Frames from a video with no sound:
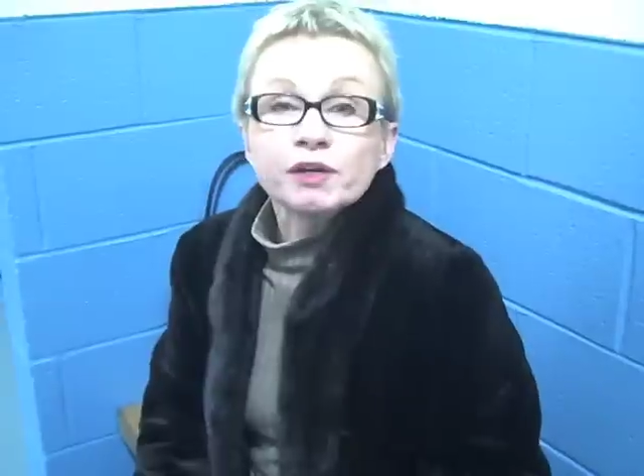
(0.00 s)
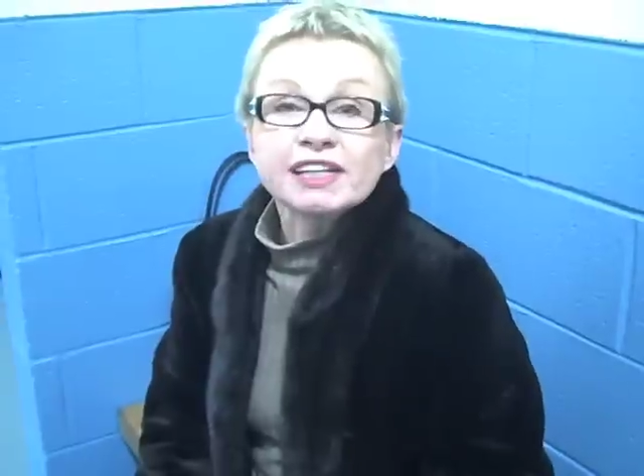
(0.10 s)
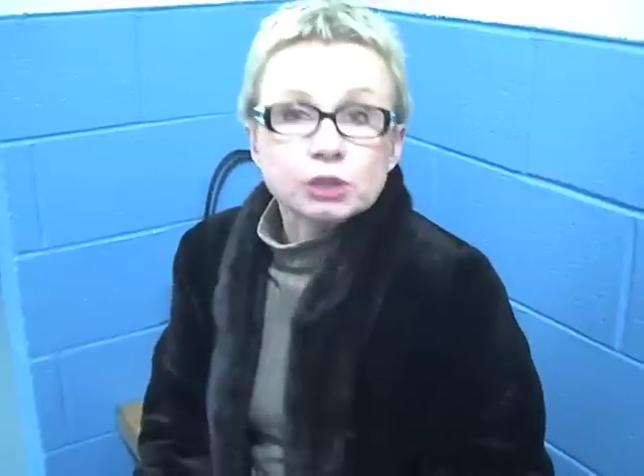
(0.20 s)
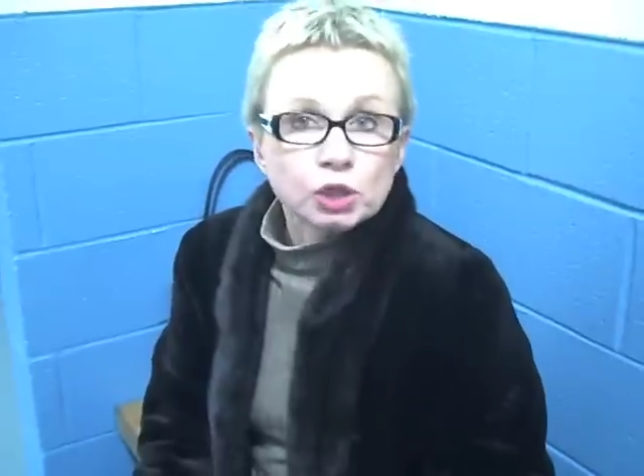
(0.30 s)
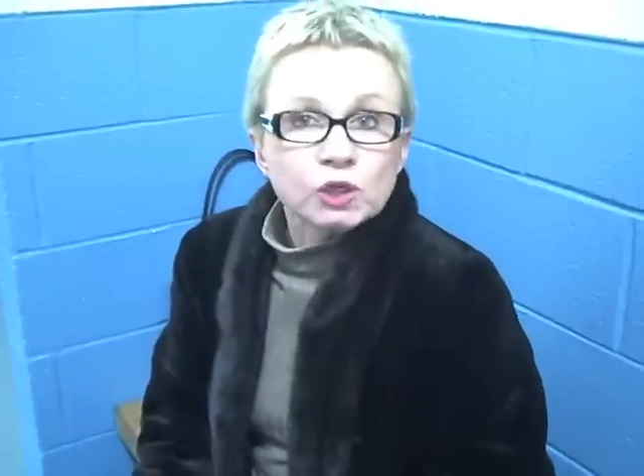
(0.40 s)

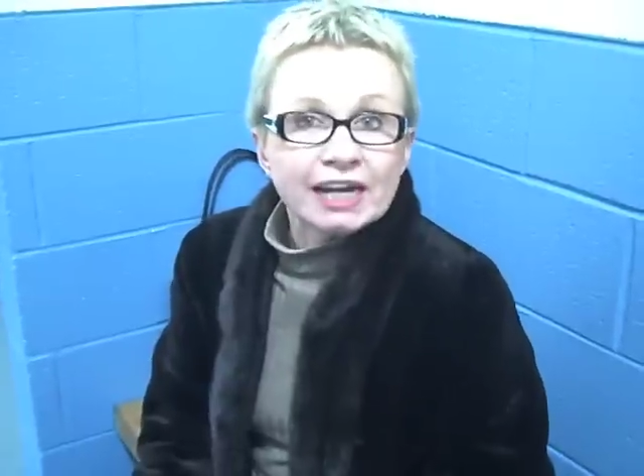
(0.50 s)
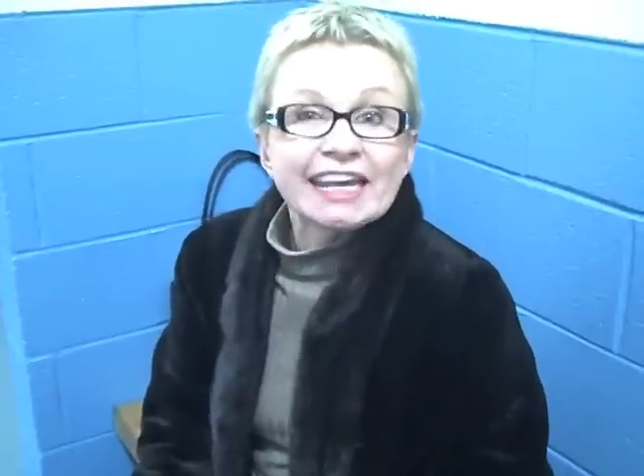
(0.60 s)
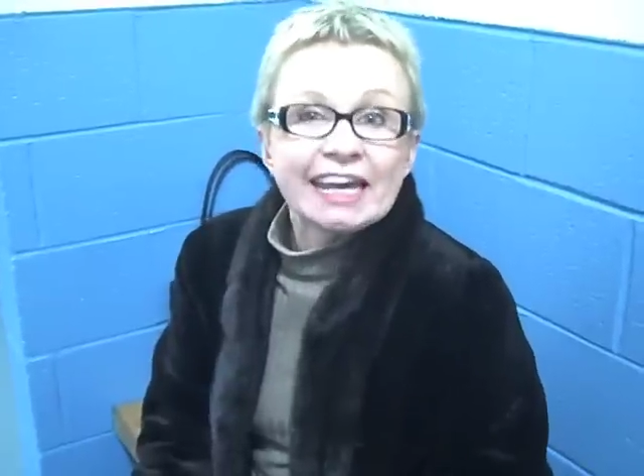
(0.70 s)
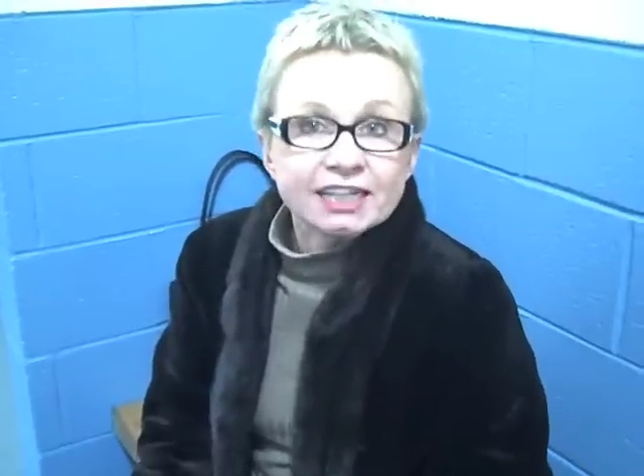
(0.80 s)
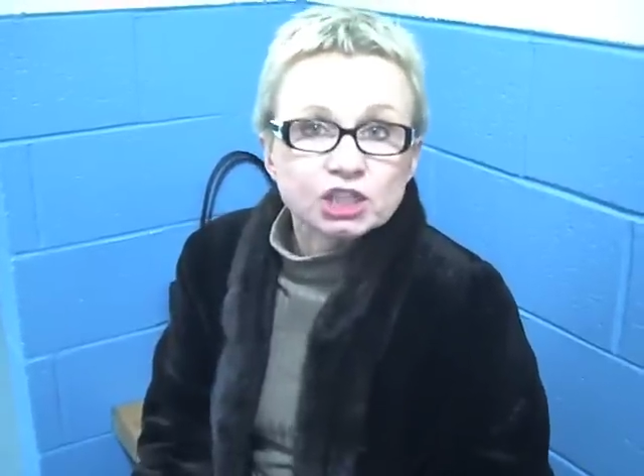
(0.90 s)
want a dog.
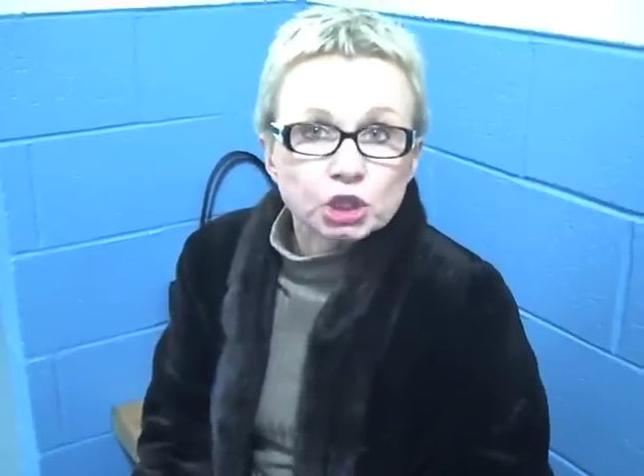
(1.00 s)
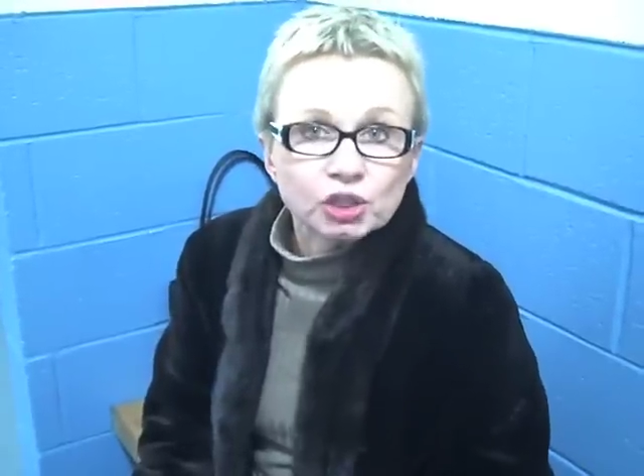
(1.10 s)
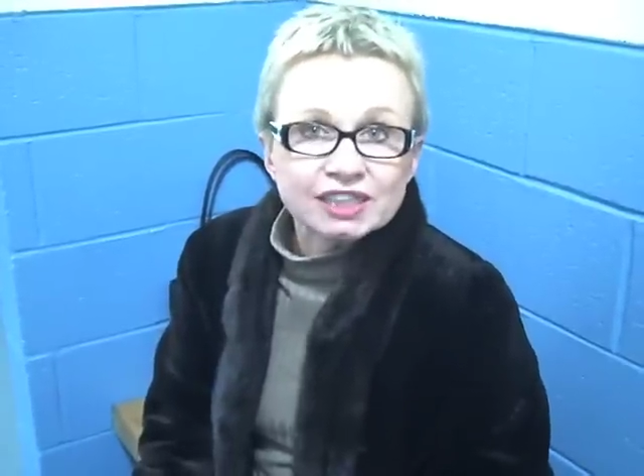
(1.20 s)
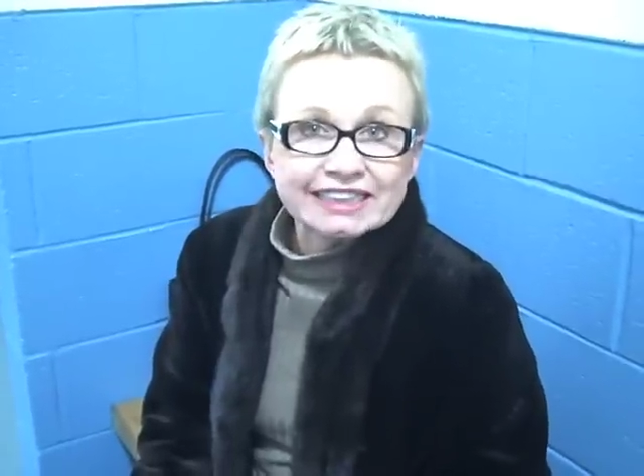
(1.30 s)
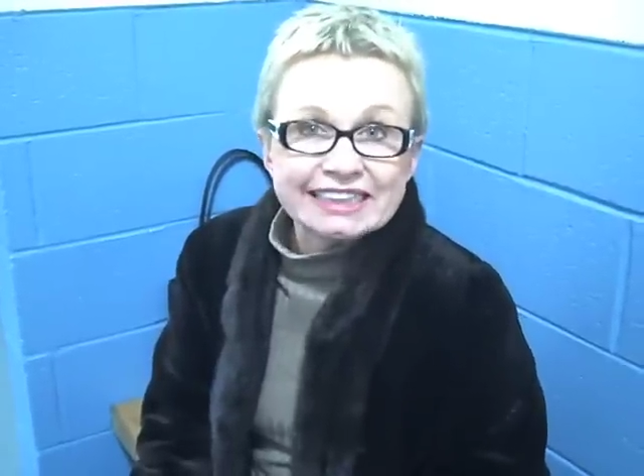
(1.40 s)
I had a
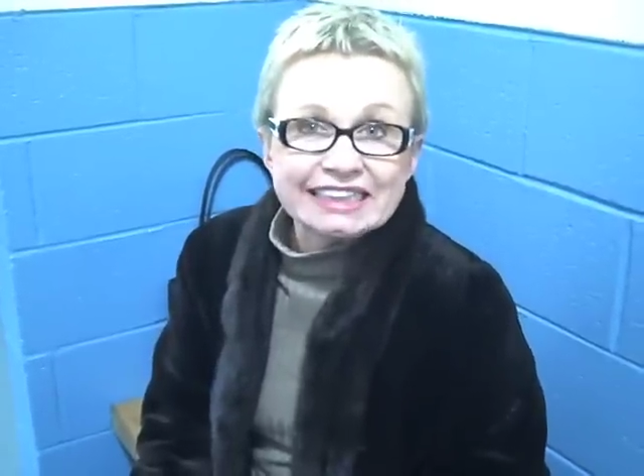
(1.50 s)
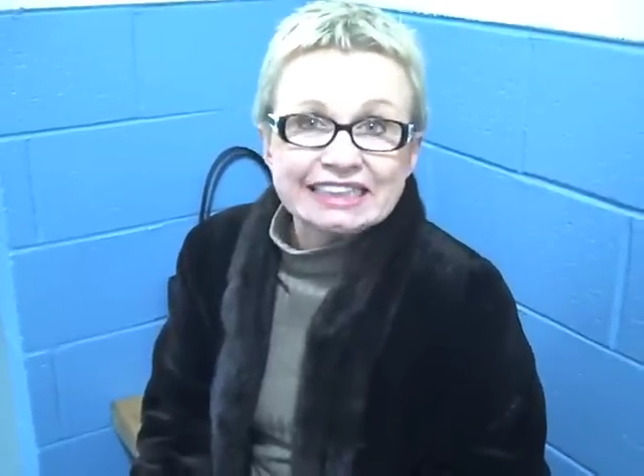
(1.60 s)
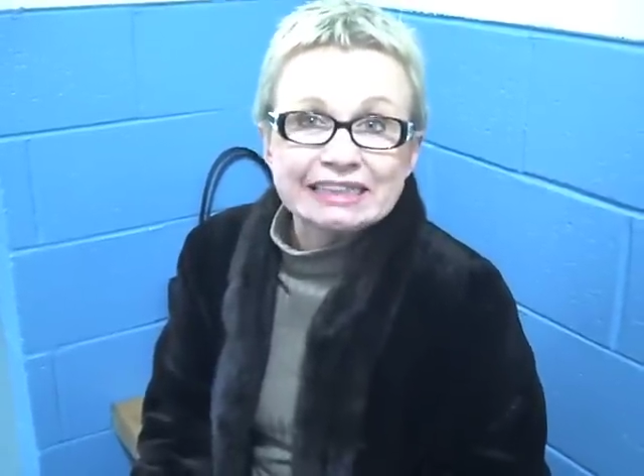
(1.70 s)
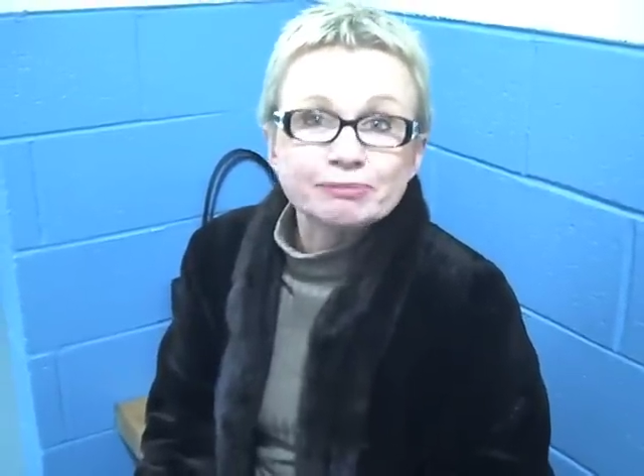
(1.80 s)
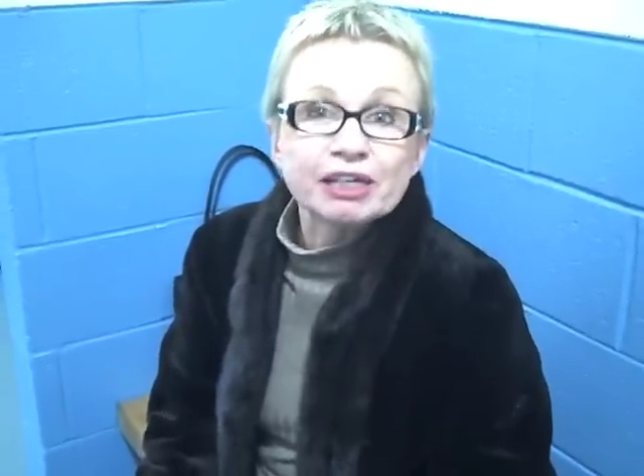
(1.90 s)
dog.
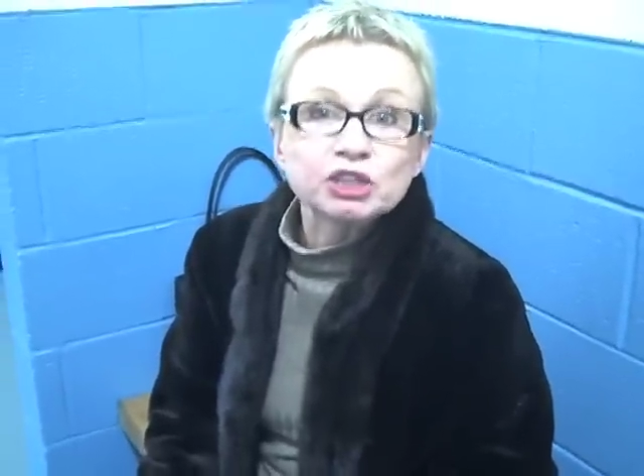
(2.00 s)
Mm-hmm.